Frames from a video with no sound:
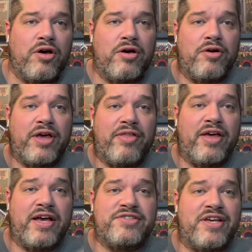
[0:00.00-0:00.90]
Okay,
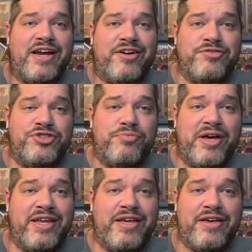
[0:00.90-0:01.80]
like I said, I don't do
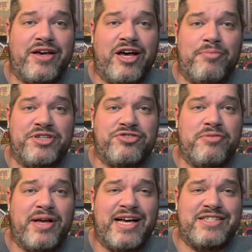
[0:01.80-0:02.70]
many mystery
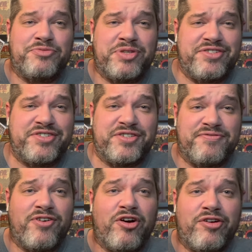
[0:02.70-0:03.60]
boxes, but this is
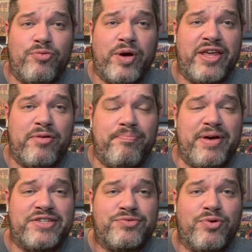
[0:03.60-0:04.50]
far and away the
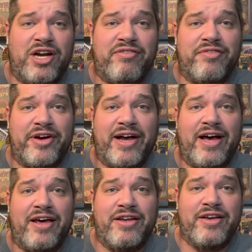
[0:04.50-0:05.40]
best one I've ever
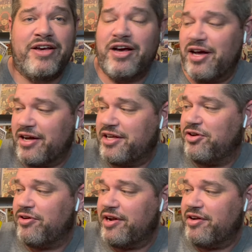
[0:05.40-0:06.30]
got.
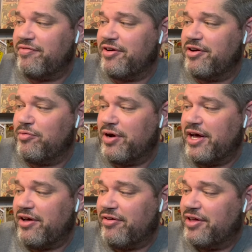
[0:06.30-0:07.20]
Curated very
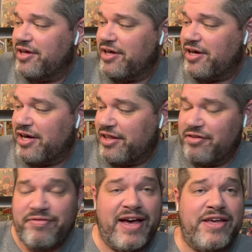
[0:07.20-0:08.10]
well.
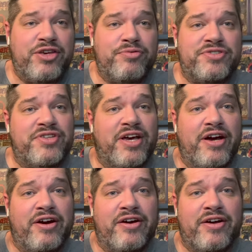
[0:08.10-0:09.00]
The value is
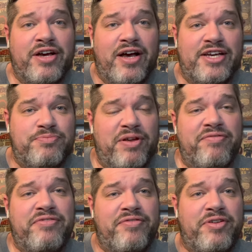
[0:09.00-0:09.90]
there. I spent
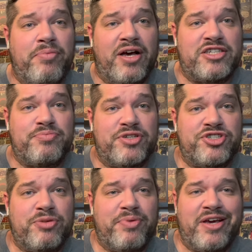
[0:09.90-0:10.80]
$50 plus
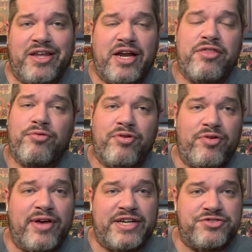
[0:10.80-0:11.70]
shipping, and I threw in a
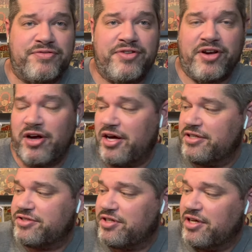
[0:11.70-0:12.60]
little extra for the
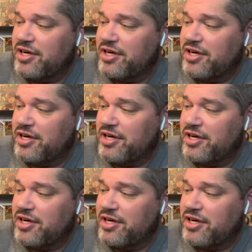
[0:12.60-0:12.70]
cause.